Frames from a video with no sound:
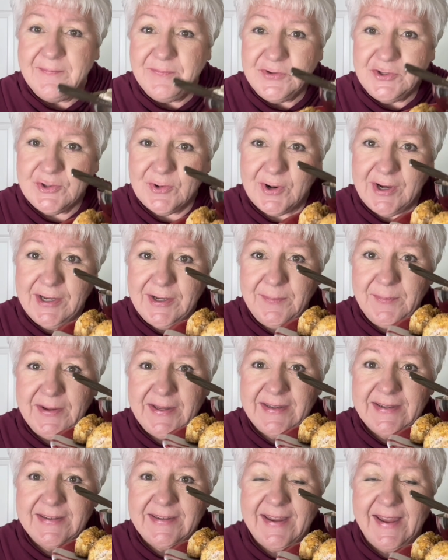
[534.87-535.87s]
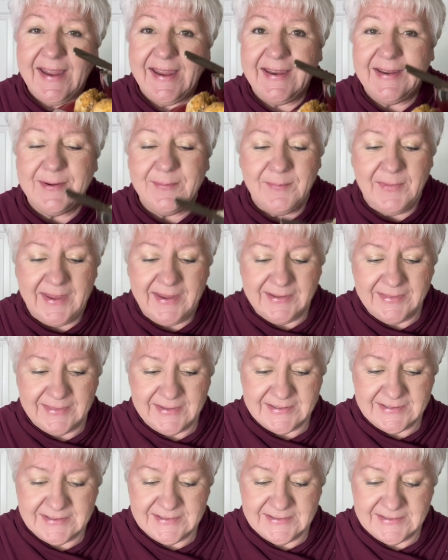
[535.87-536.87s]
joining me today to make
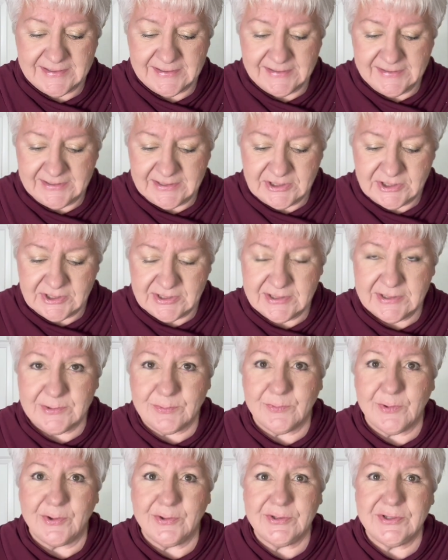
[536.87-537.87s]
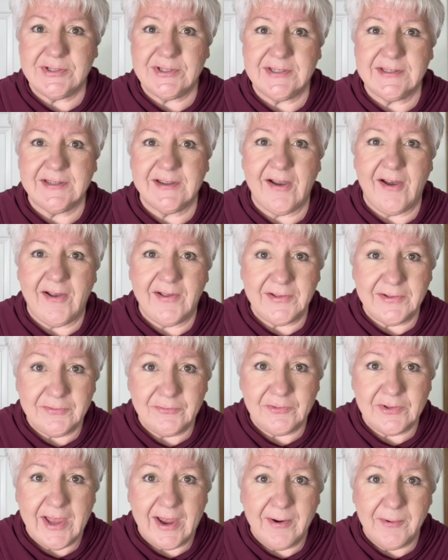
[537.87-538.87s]
this delicious roasted
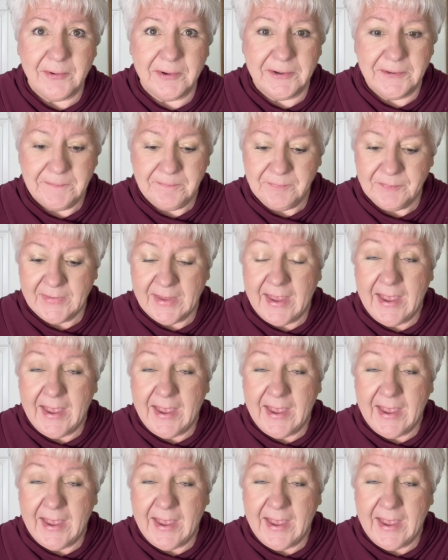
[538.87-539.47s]
cauliflower.